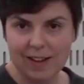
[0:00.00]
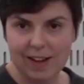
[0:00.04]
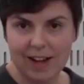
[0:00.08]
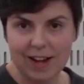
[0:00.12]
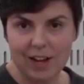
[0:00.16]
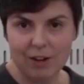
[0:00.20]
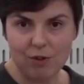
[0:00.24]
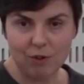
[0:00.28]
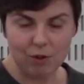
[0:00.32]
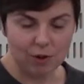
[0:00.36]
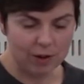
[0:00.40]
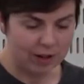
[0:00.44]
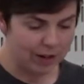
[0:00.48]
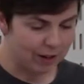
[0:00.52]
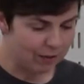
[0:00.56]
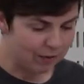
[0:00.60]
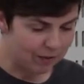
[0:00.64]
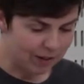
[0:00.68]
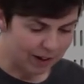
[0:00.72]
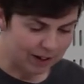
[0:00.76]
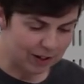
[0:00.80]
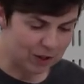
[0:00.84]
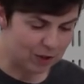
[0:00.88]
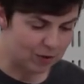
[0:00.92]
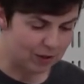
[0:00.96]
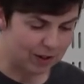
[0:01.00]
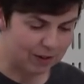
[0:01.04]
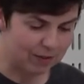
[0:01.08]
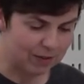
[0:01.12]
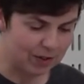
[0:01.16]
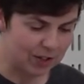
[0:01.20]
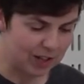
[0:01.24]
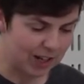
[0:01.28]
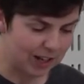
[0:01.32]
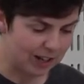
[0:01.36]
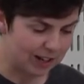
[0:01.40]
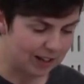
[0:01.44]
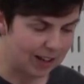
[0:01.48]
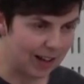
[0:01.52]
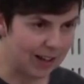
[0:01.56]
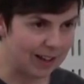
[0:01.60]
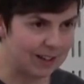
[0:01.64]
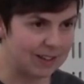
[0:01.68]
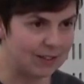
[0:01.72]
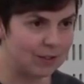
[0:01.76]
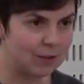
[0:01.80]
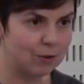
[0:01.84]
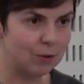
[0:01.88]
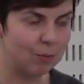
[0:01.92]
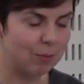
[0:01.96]
hydraulic fracturing for shale
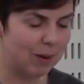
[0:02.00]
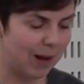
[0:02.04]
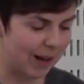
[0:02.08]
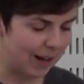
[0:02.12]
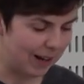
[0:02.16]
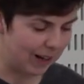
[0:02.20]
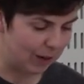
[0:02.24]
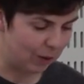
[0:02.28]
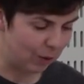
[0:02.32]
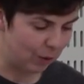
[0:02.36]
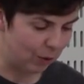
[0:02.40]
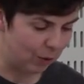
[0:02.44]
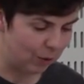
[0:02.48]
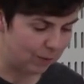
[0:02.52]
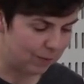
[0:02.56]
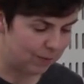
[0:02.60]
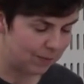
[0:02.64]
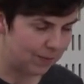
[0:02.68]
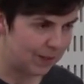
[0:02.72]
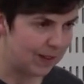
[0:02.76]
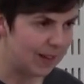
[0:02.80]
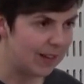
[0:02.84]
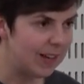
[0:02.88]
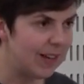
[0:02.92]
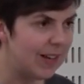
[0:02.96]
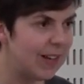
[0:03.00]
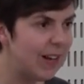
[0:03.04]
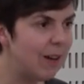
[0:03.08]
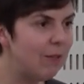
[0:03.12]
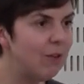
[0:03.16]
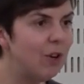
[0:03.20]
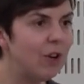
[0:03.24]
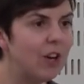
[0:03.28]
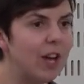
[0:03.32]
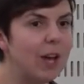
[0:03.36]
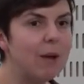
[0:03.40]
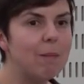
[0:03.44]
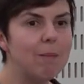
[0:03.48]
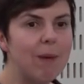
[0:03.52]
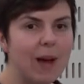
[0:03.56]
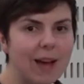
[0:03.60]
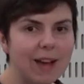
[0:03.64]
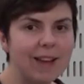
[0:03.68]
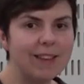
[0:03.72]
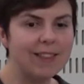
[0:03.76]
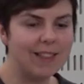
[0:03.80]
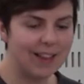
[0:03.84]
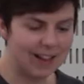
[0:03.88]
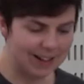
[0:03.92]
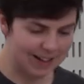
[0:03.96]
gas, or planning law. Now, looking
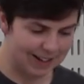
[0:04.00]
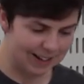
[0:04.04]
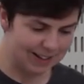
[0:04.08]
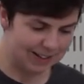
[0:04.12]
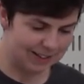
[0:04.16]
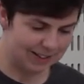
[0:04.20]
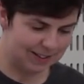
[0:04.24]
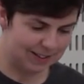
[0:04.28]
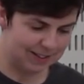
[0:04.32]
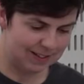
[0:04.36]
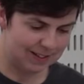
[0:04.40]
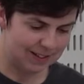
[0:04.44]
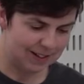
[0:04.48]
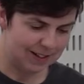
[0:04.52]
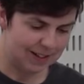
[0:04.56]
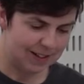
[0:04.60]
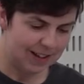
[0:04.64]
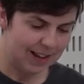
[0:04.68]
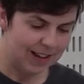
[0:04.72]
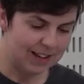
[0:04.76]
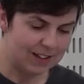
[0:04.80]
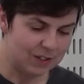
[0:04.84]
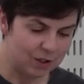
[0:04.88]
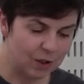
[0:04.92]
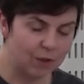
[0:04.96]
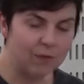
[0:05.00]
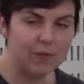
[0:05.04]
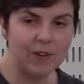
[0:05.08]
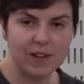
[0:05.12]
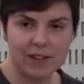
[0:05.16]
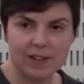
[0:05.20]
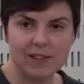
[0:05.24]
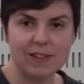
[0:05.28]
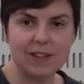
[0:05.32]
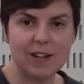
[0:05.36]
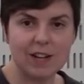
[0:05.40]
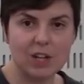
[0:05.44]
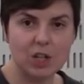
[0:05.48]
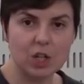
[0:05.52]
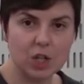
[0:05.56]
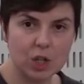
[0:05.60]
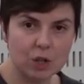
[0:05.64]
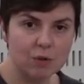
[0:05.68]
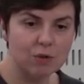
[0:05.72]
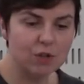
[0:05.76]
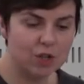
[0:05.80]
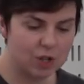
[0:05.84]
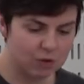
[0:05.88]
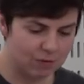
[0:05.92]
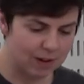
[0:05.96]
back at that list, it's obvious that I
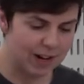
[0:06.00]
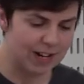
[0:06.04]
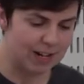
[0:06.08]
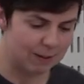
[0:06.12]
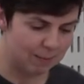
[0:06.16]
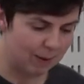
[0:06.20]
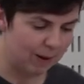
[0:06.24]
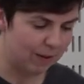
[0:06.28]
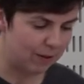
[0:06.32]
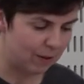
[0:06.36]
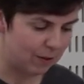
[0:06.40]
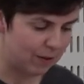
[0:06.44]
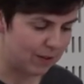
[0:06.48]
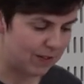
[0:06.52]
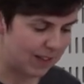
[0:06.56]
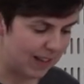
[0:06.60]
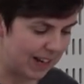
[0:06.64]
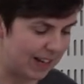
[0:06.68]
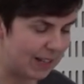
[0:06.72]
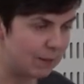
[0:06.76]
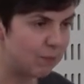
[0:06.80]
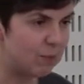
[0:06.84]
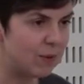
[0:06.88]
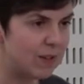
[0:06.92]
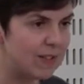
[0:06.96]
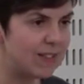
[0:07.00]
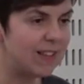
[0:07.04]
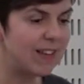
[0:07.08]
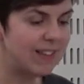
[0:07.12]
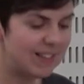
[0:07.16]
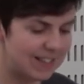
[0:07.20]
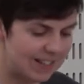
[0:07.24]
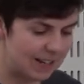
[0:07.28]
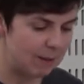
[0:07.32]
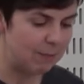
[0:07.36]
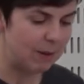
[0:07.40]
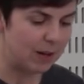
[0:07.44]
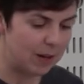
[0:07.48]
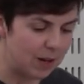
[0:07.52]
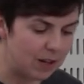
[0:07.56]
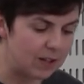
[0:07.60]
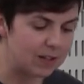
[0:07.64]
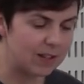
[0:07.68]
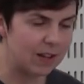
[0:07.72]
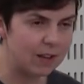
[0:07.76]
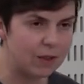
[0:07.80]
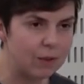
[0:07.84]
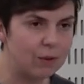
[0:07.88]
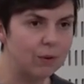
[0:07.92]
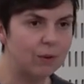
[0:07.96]
chose to write about those things precisely
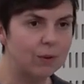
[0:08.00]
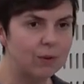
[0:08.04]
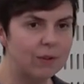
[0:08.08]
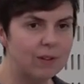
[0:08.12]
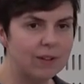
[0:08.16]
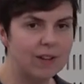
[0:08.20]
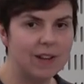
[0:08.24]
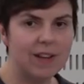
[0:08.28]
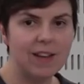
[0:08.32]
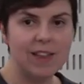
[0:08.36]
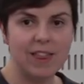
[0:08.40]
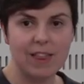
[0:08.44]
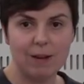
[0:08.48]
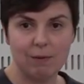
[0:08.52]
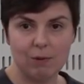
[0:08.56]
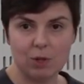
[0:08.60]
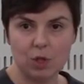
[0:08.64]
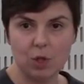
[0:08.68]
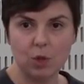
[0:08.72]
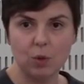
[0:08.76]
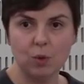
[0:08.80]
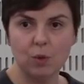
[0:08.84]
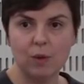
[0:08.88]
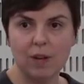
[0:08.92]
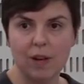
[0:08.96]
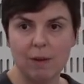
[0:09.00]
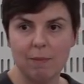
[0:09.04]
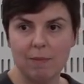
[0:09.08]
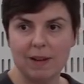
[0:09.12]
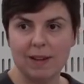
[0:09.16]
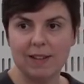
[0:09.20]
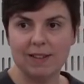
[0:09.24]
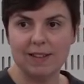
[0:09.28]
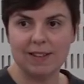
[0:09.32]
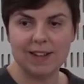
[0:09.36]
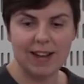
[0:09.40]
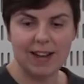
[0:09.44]
because I thought there were shortcomings